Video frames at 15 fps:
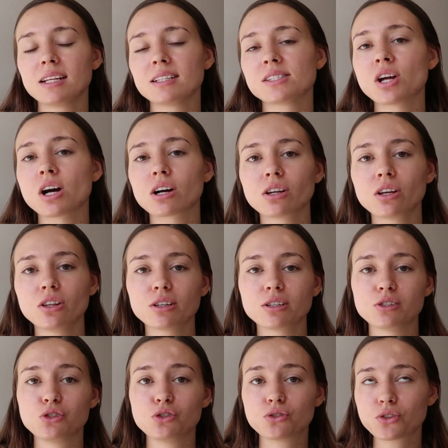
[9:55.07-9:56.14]
It's not gonna
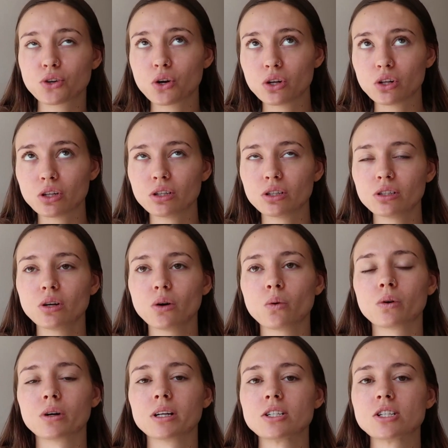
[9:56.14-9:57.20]
look dull
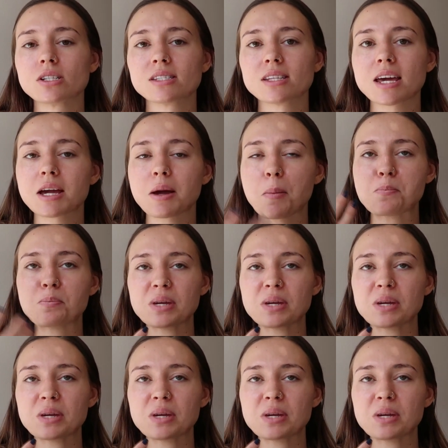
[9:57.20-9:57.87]
or just like